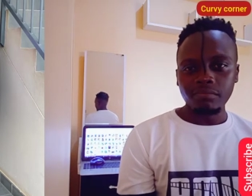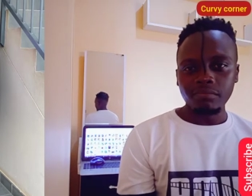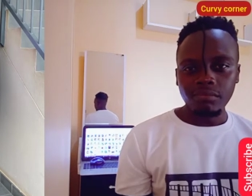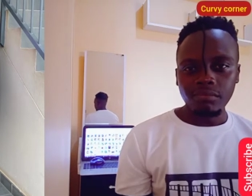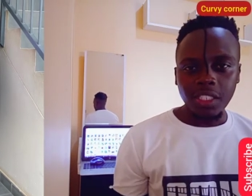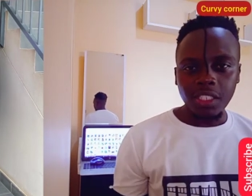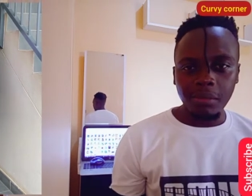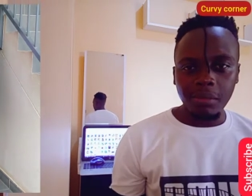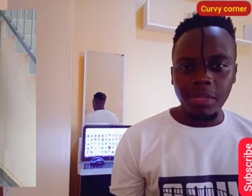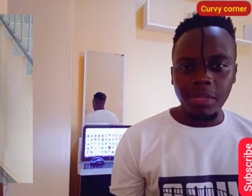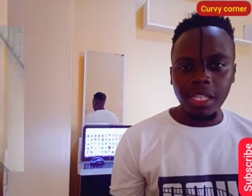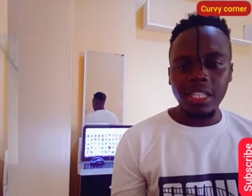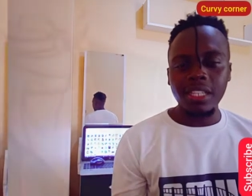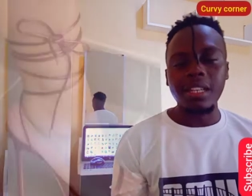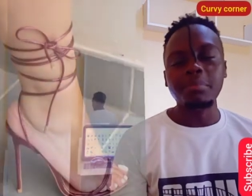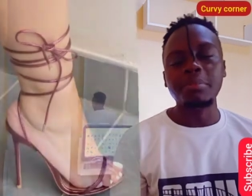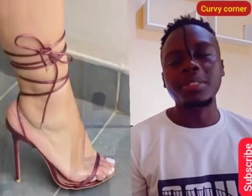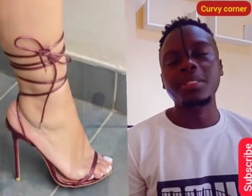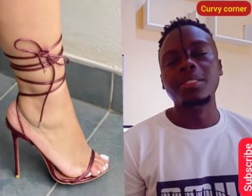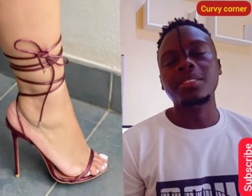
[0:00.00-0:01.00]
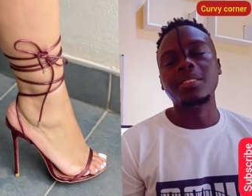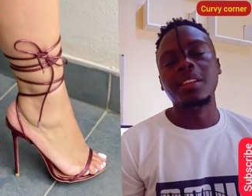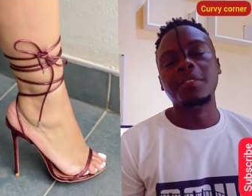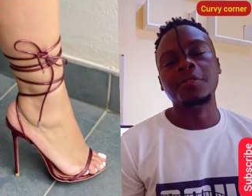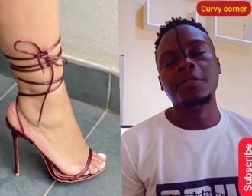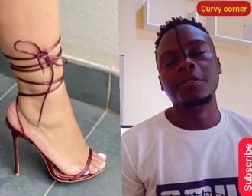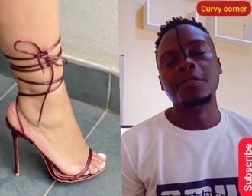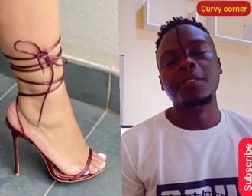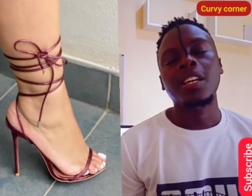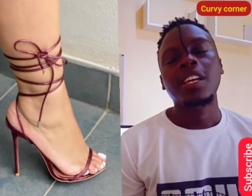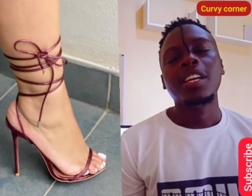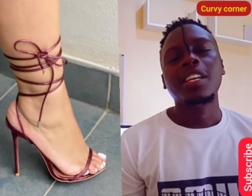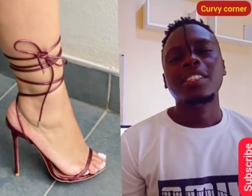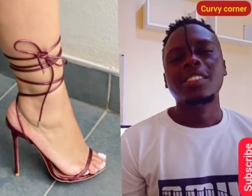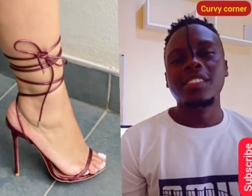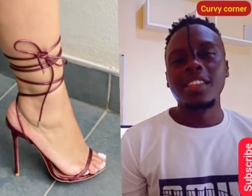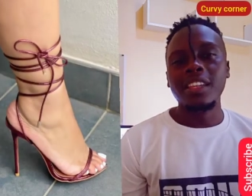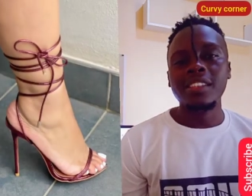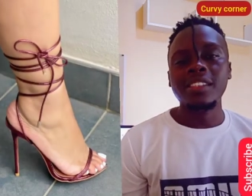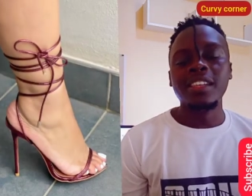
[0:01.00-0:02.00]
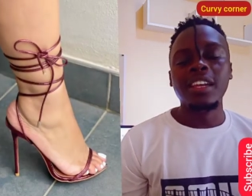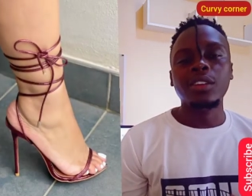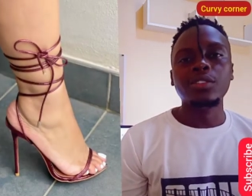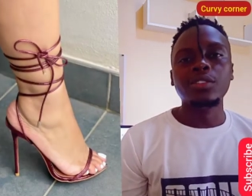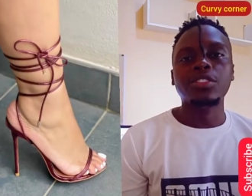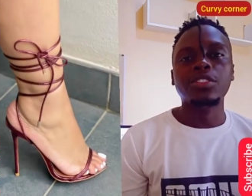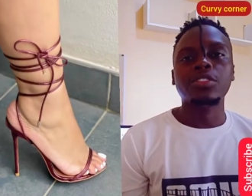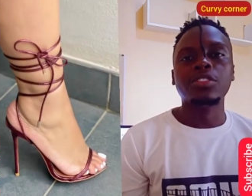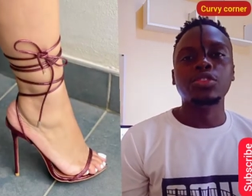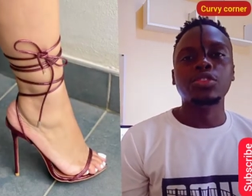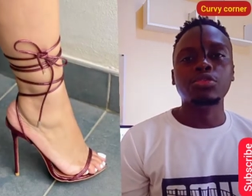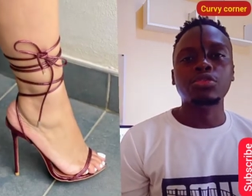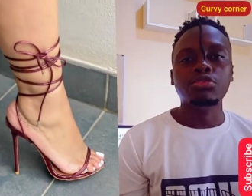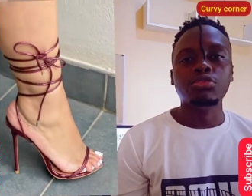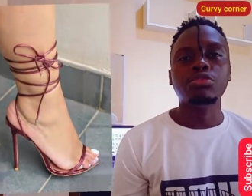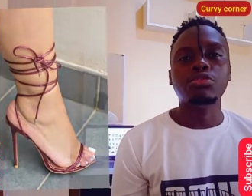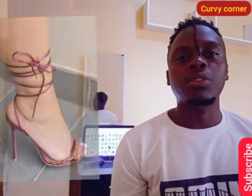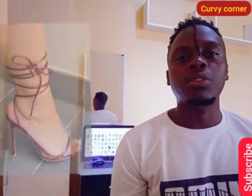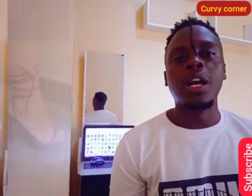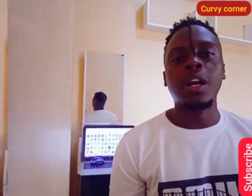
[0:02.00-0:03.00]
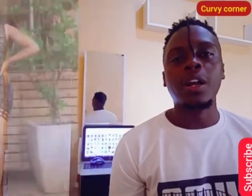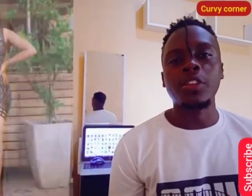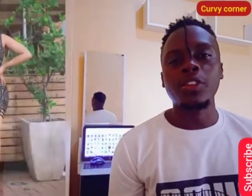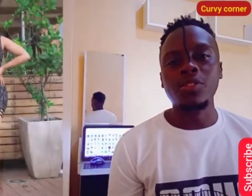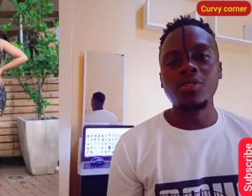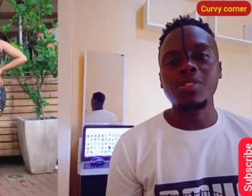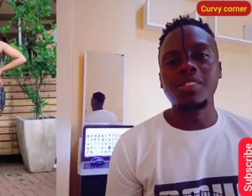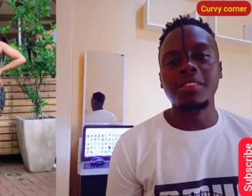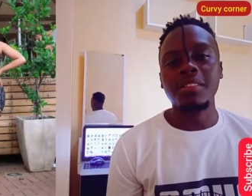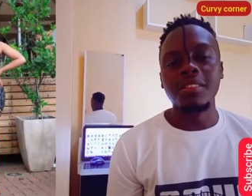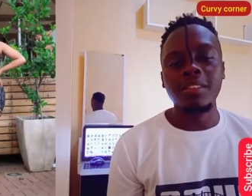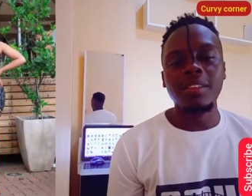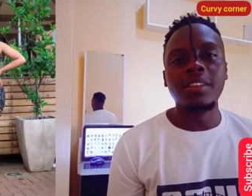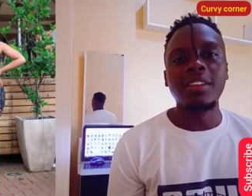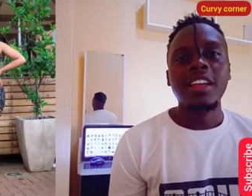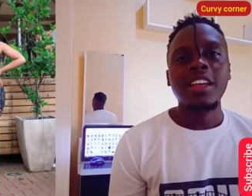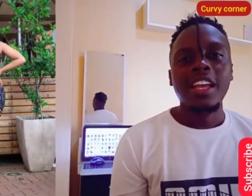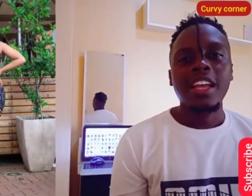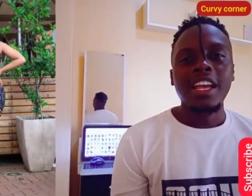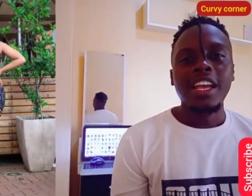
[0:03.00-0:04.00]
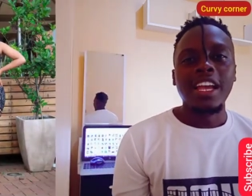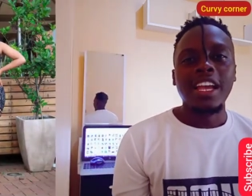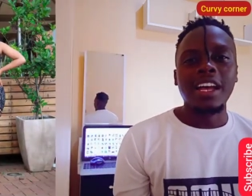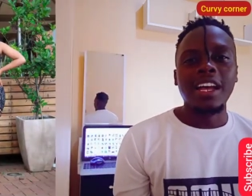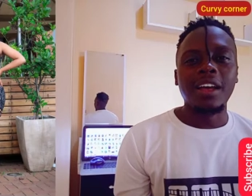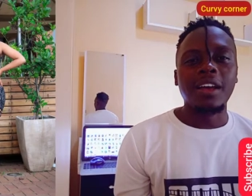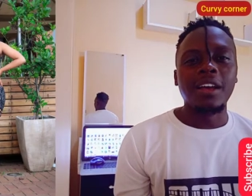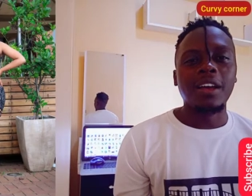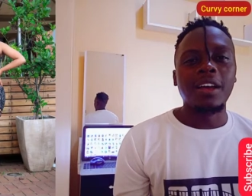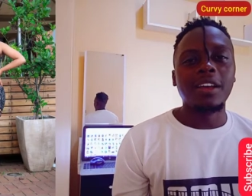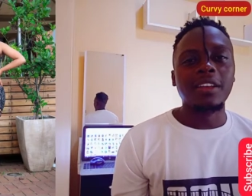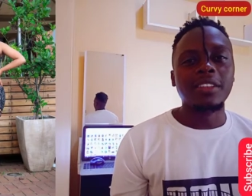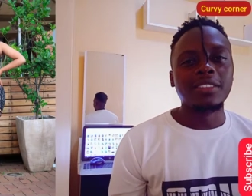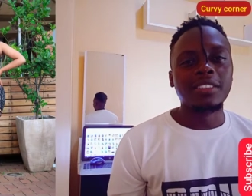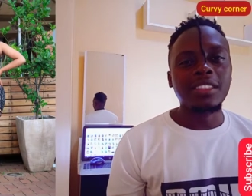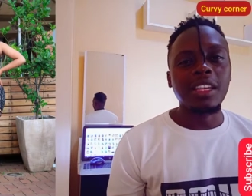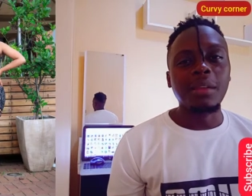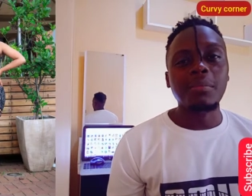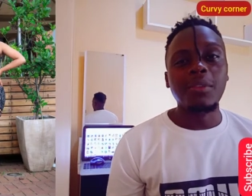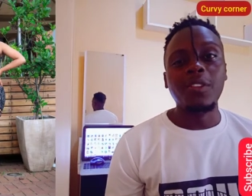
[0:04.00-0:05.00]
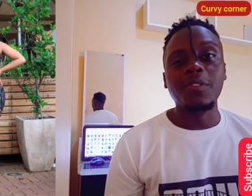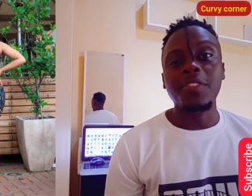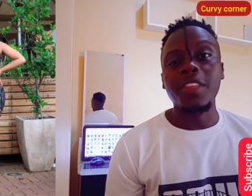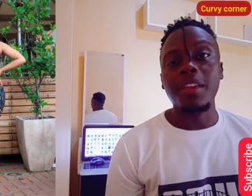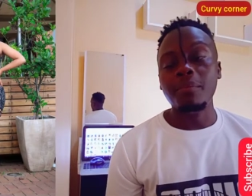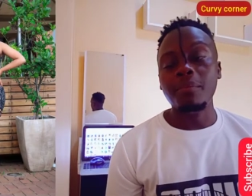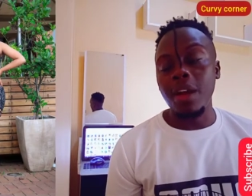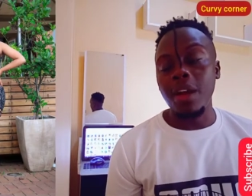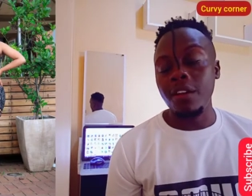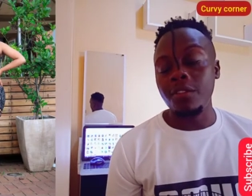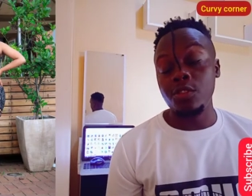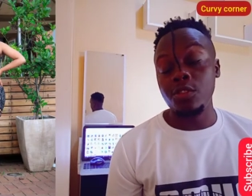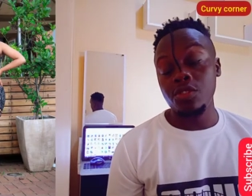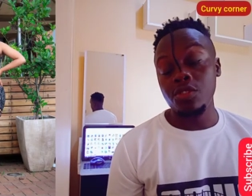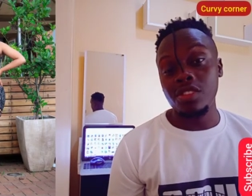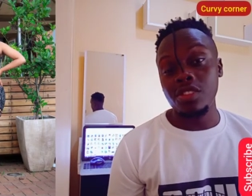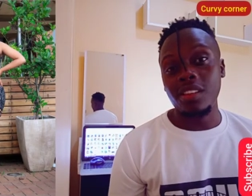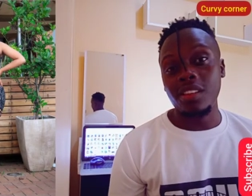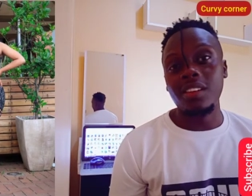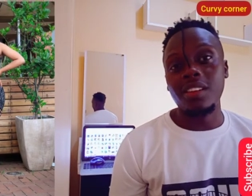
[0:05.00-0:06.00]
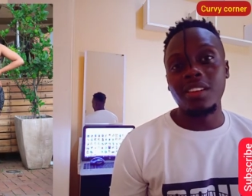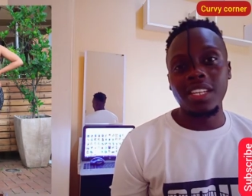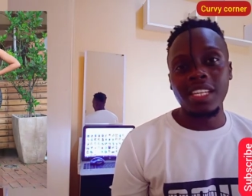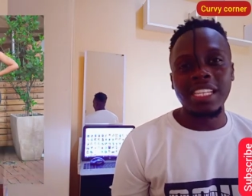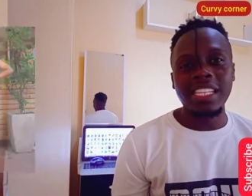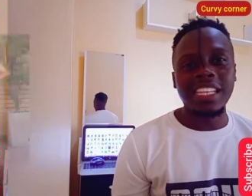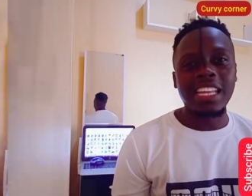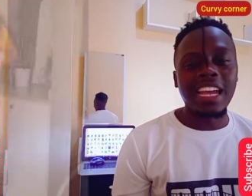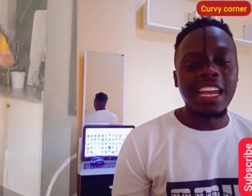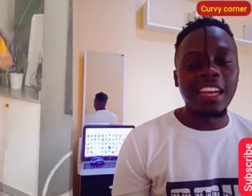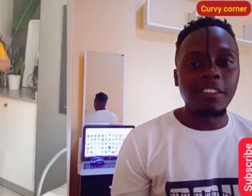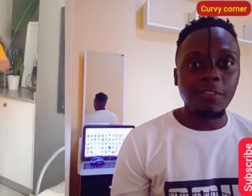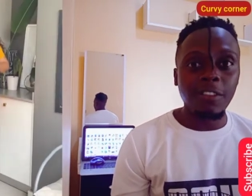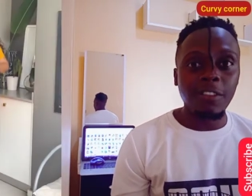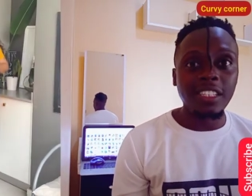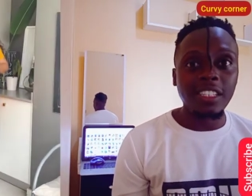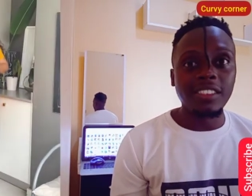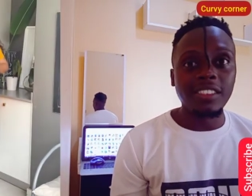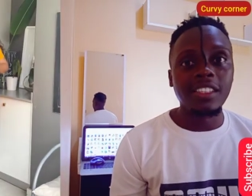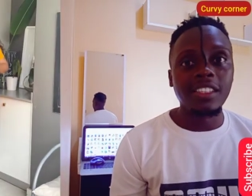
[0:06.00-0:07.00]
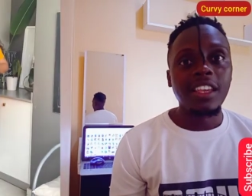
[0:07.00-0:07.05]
many companies have turned out to uh, use her. Uh, some of them have used her in adverts.